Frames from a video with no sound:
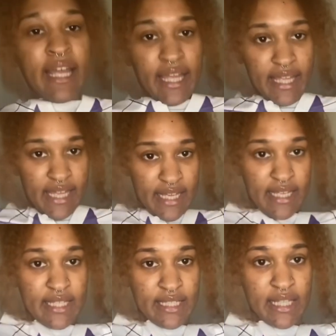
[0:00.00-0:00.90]
It
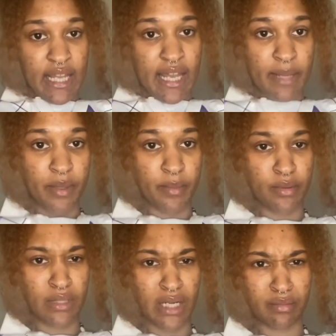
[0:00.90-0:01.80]
has light purple,
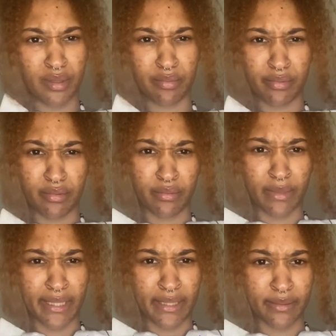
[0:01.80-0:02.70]
dark purple,
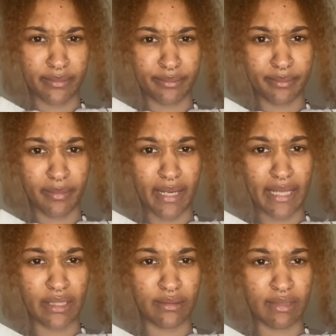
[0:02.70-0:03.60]
white, black
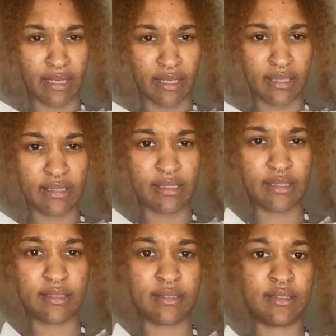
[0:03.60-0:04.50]
little
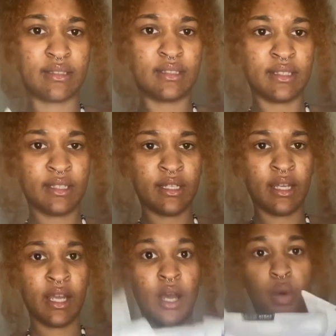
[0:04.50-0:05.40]
lines.
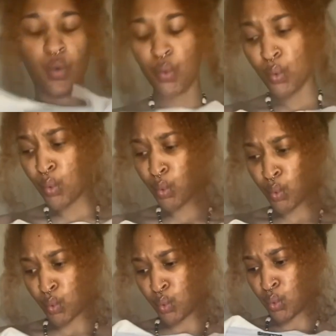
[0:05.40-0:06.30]

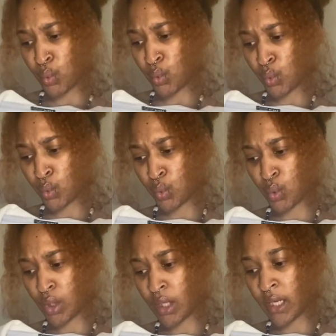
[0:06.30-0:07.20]
Ooh.
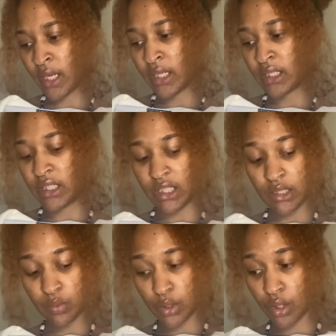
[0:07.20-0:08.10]

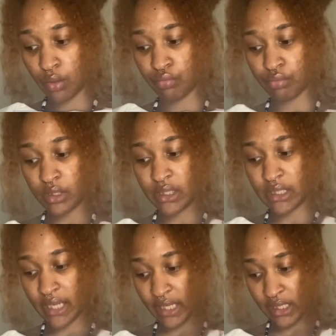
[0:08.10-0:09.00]
These would go really
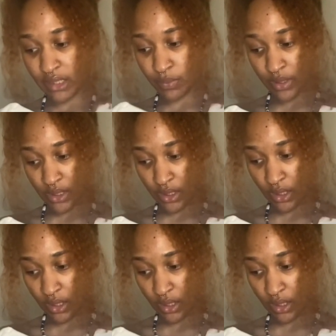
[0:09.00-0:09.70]
nice with